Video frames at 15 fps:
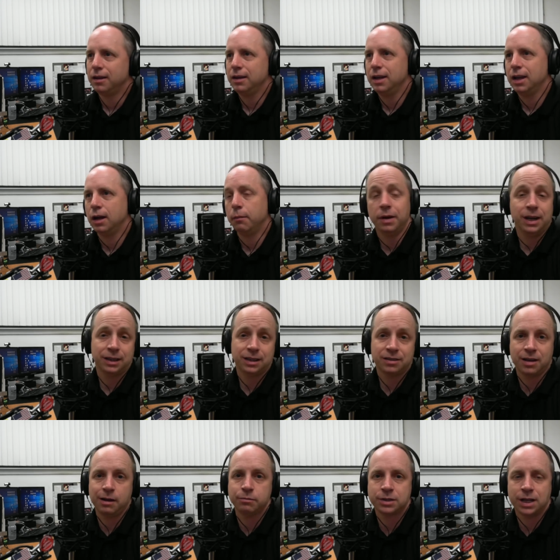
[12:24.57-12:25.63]
you know but at the
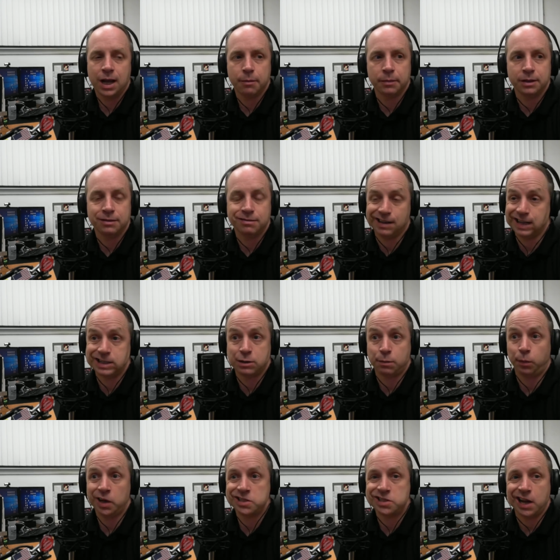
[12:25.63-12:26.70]
same time it, it
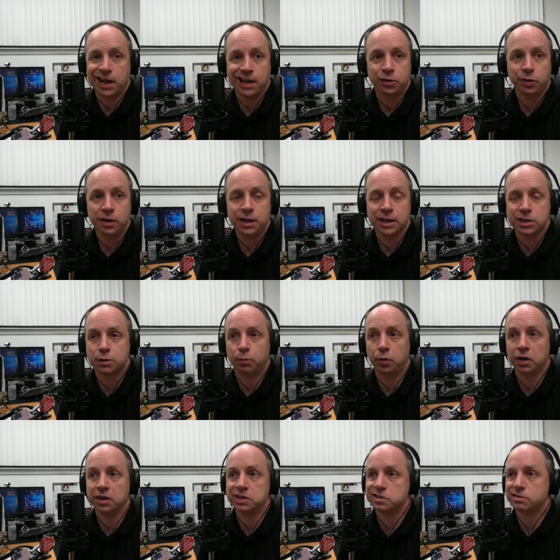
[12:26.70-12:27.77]
spreads hatred it
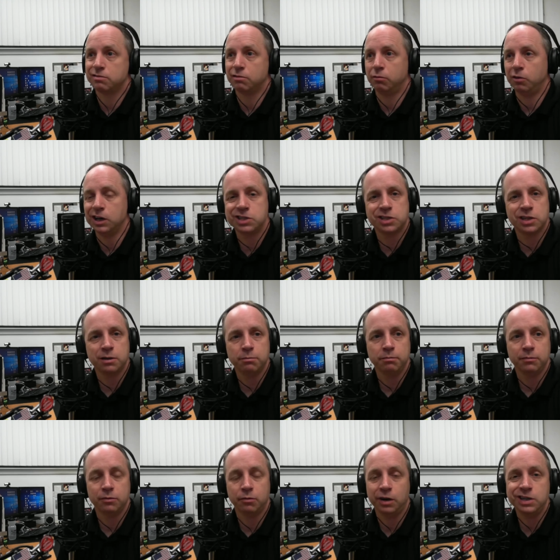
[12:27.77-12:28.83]
spreads racism
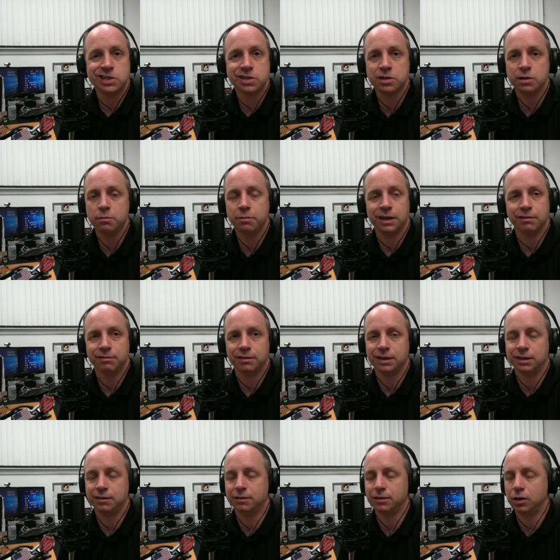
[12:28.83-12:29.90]
racism and
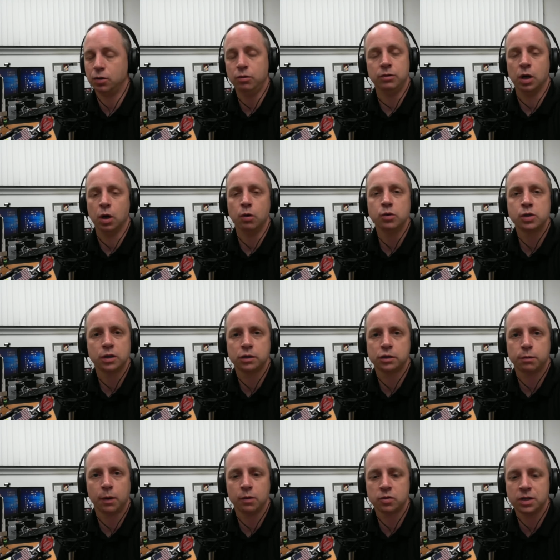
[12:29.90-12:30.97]
who knows who's
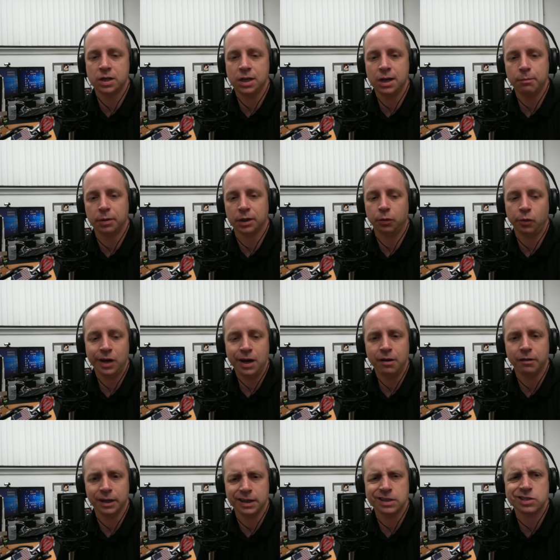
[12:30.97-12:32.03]
posting it but the
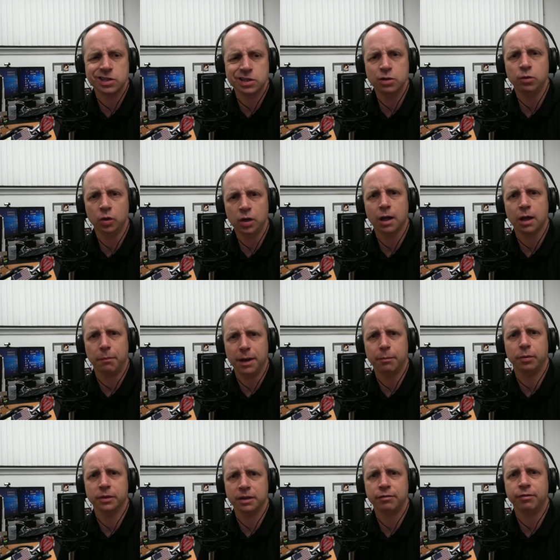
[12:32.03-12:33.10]
reality is is you look at
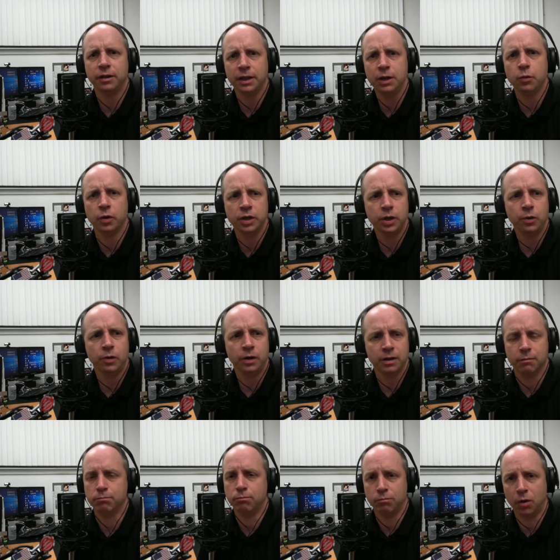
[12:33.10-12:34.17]
people differently when you're in a
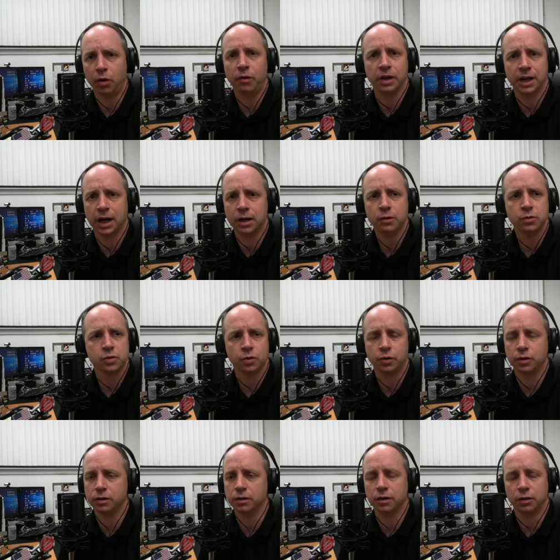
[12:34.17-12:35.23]
mariano's or
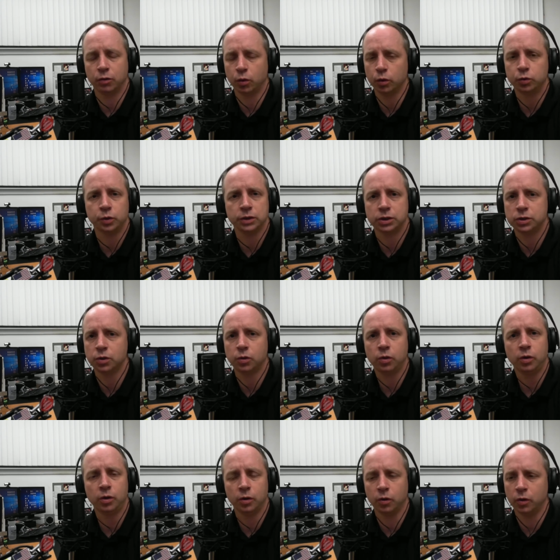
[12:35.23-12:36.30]
a, a grocery
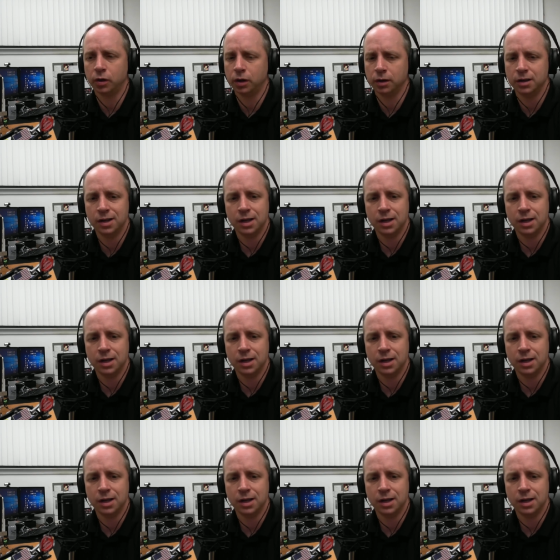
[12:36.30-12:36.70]
store or a